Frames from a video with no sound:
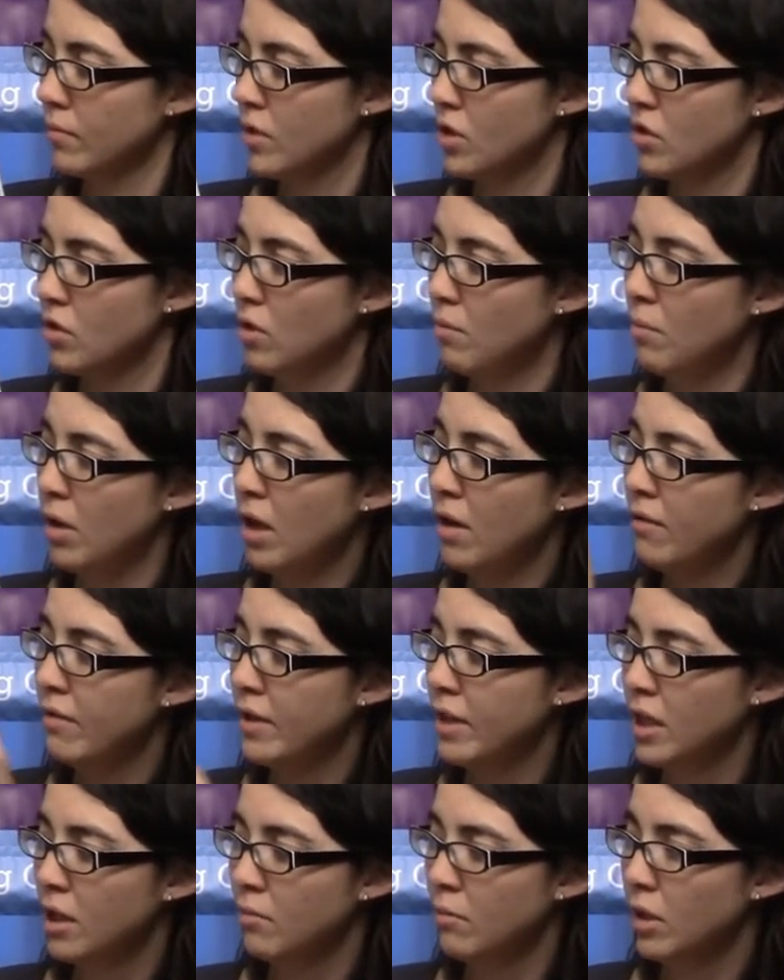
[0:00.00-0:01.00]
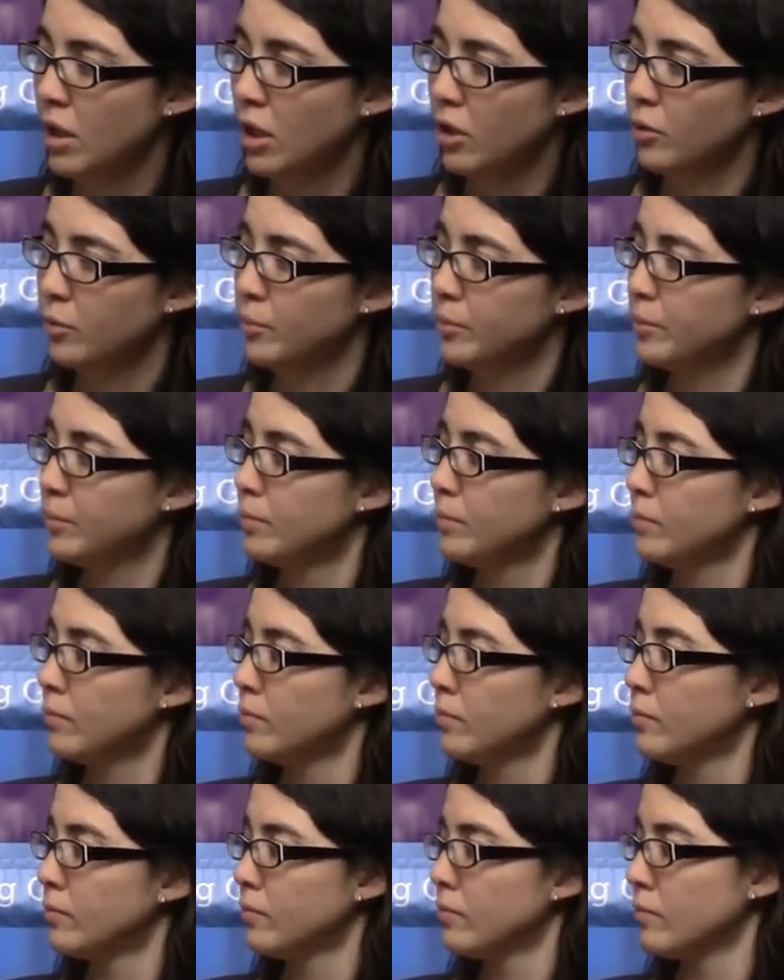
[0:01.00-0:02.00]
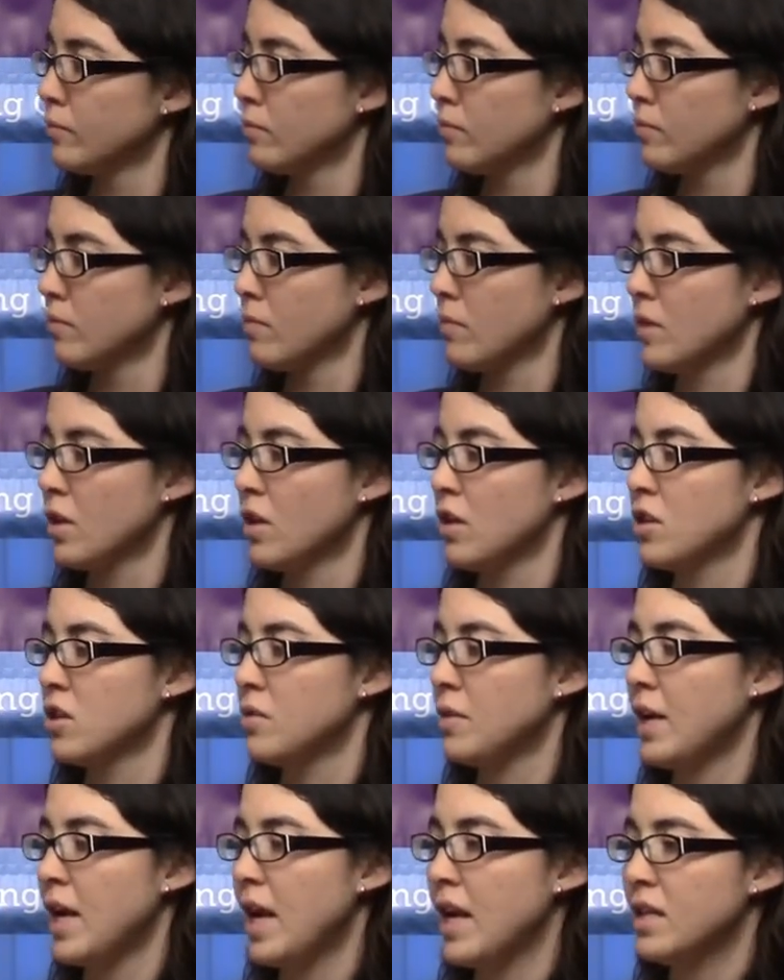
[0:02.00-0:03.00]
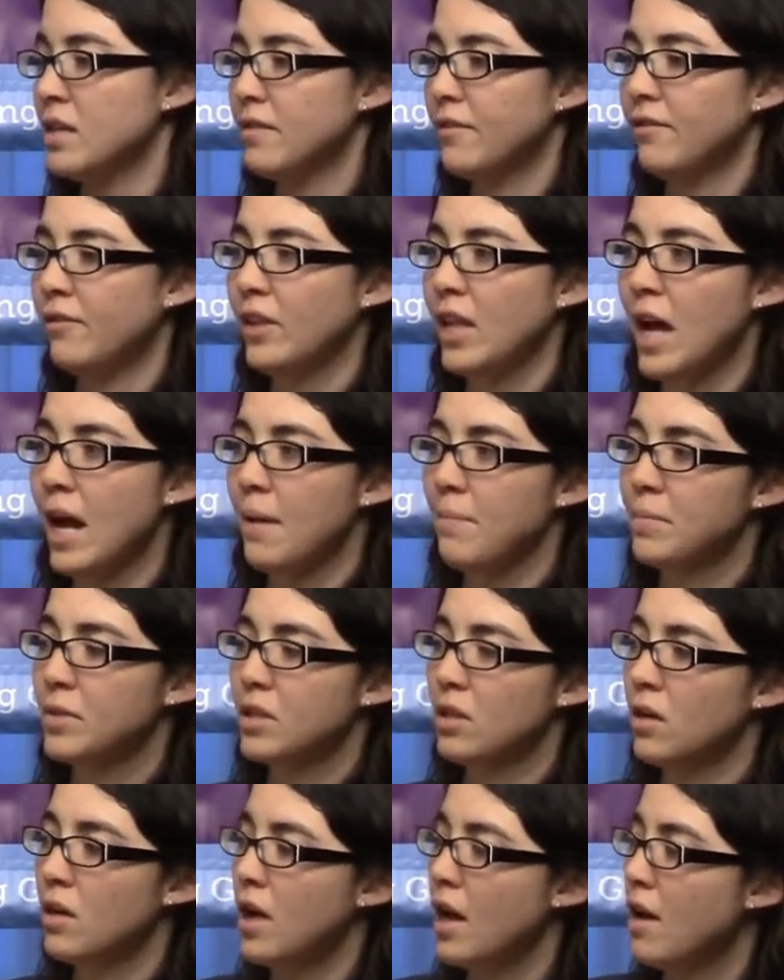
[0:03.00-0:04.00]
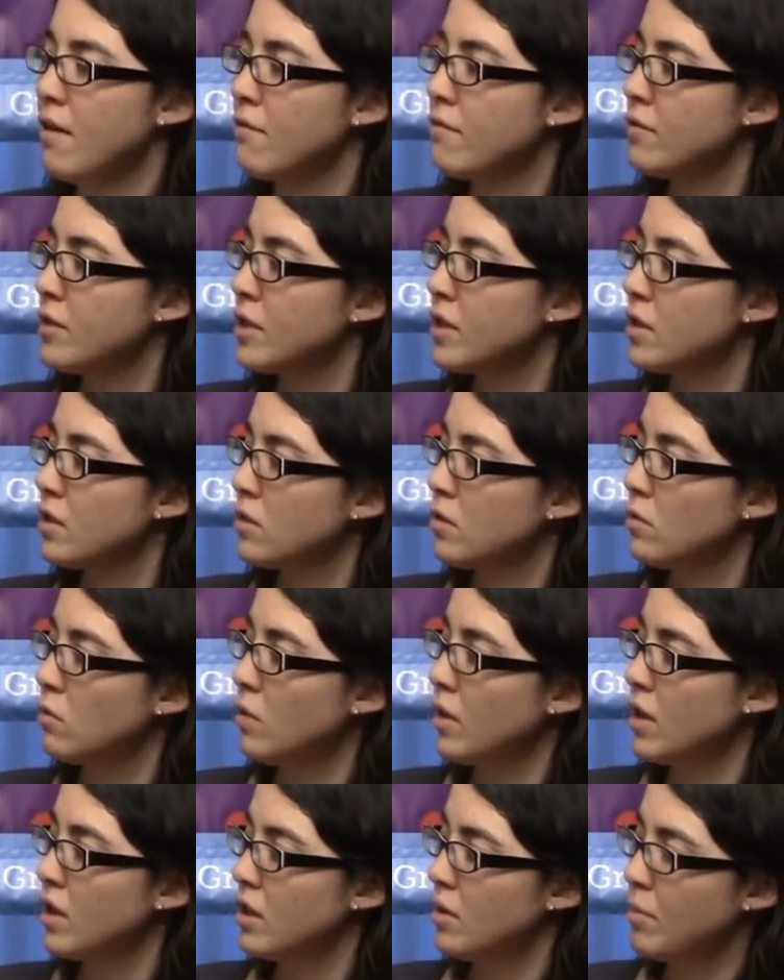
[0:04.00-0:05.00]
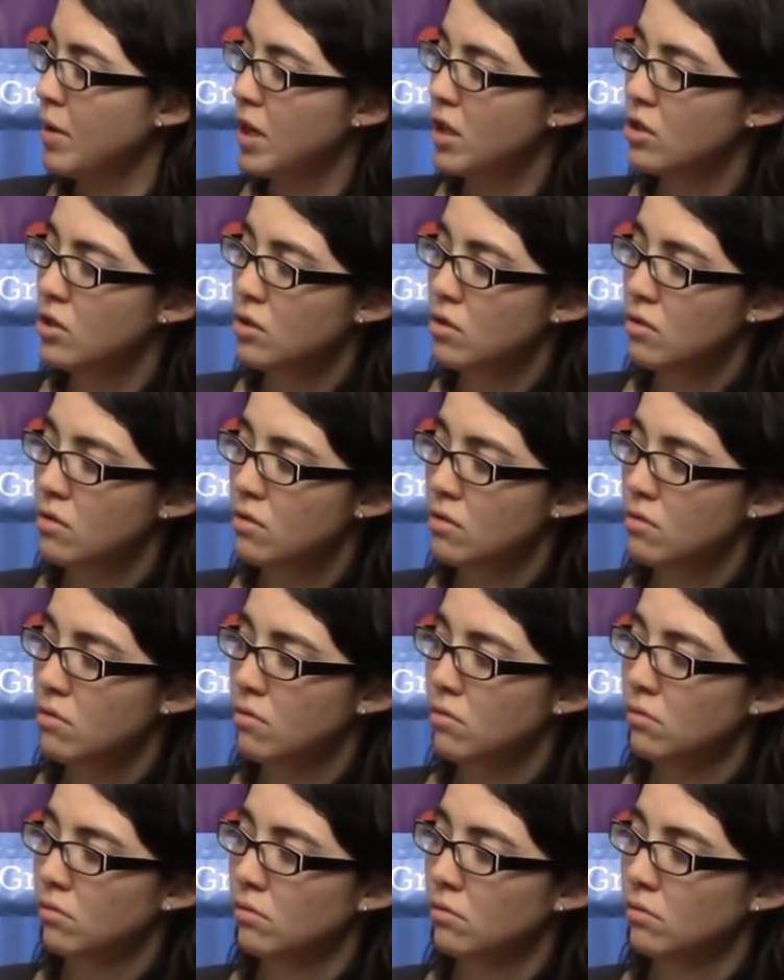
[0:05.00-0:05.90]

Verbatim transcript: So above and then below. So it has flaps on every single one of the pages.